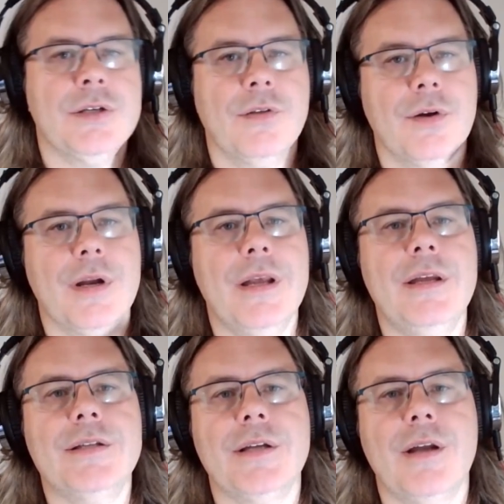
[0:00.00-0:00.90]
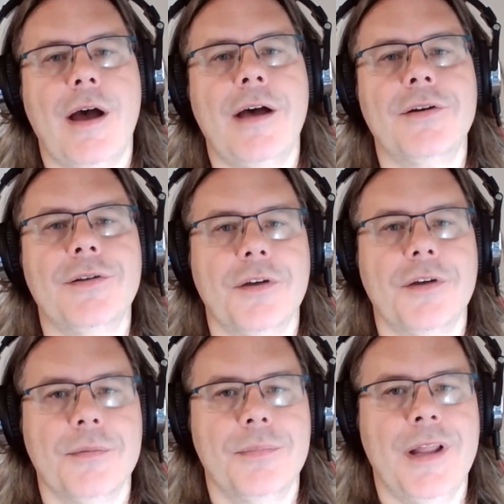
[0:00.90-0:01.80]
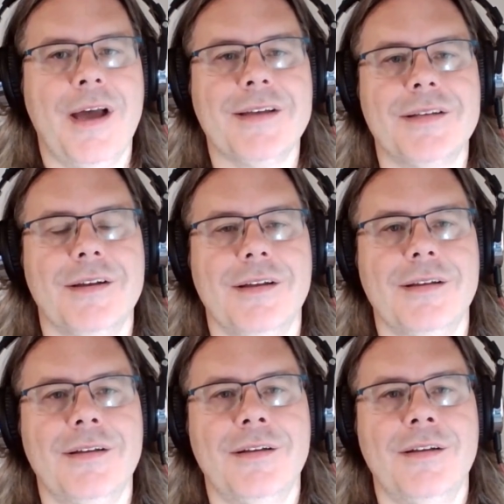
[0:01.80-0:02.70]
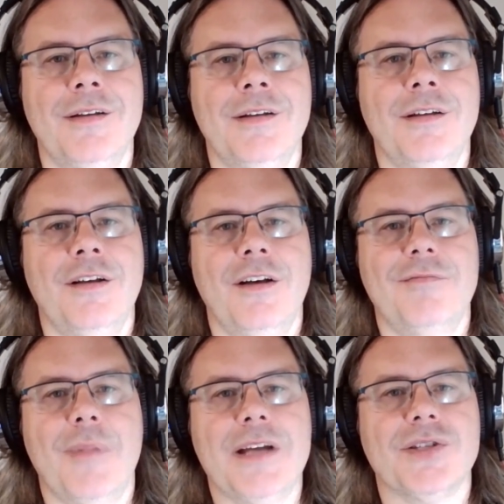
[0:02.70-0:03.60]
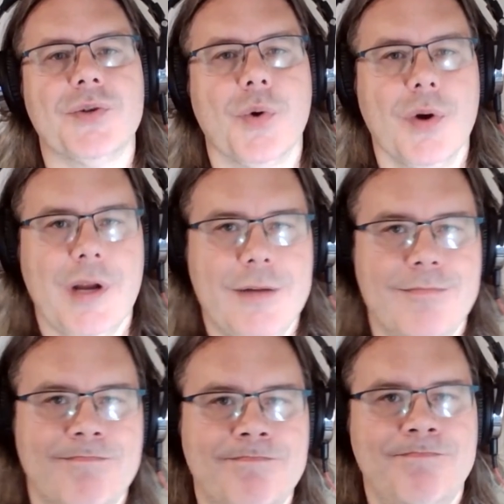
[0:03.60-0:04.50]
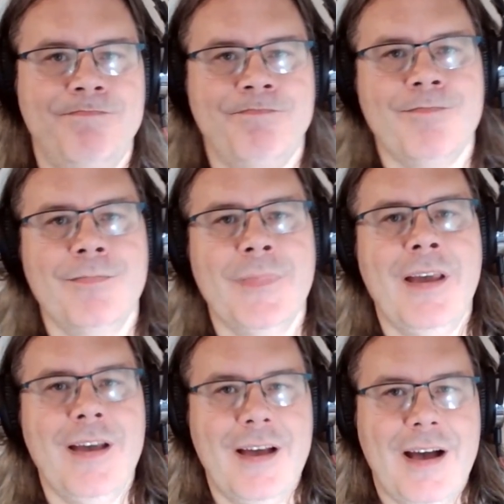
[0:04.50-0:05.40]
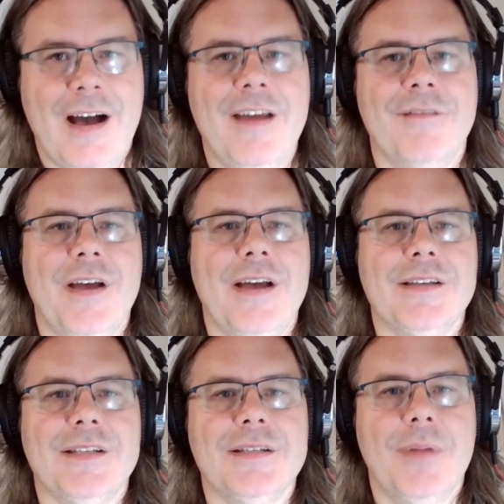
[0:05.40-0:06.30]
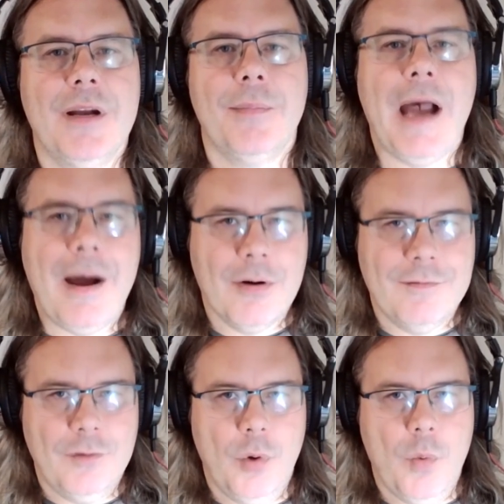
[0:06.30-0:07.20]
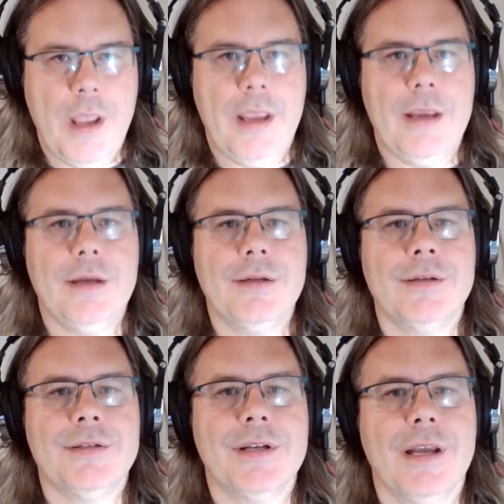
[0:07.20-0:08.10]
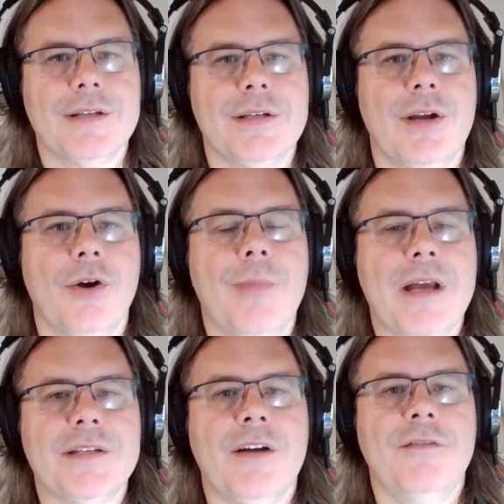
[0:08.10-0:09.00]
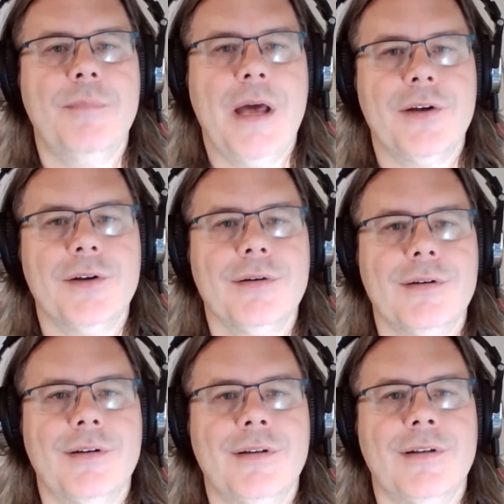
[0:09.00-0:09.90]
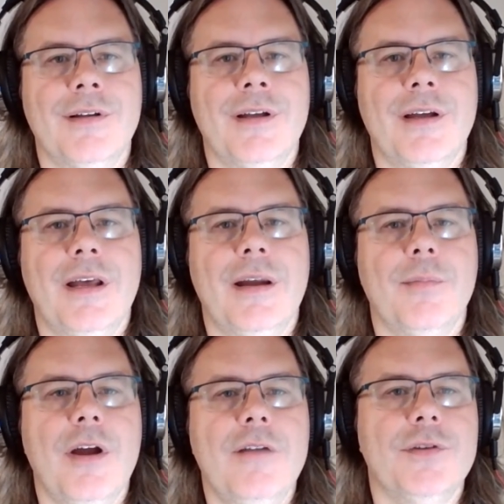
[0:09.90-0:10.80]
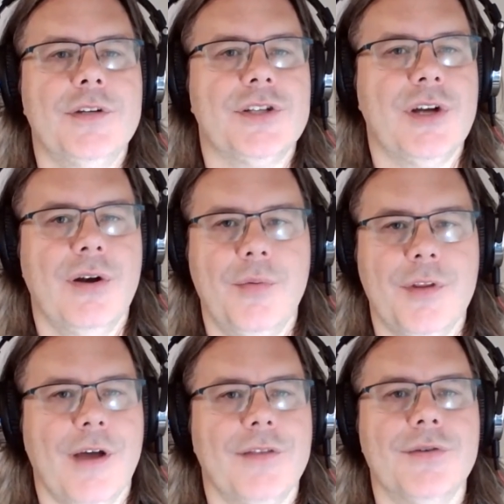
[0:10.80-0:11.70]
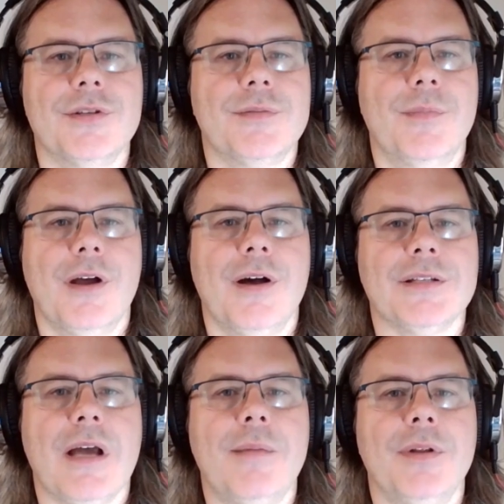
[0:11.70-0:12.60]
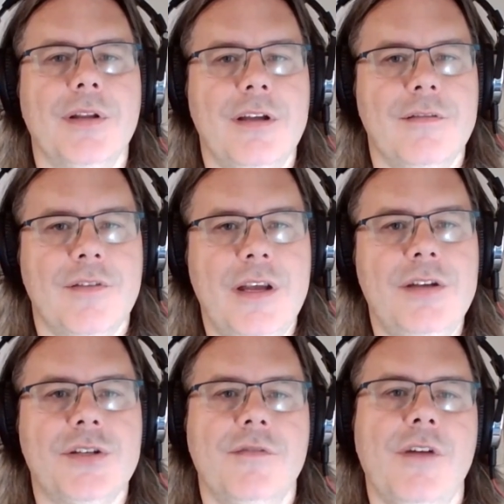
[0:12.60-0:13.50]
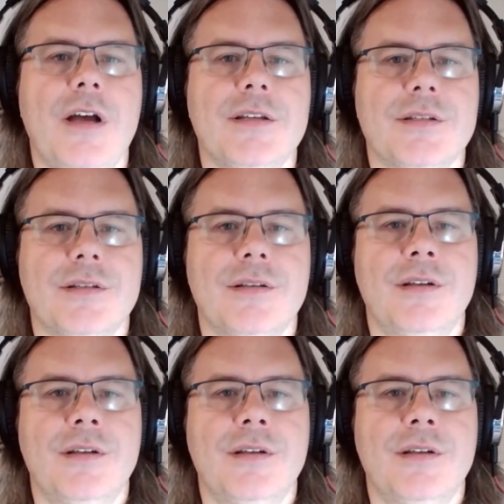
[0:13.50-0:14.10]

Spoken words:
to their needs, and honor the complexity of my story. IFS has been a powerful way to get to know myself better, and I'm grateful to share it with others because I believe each of us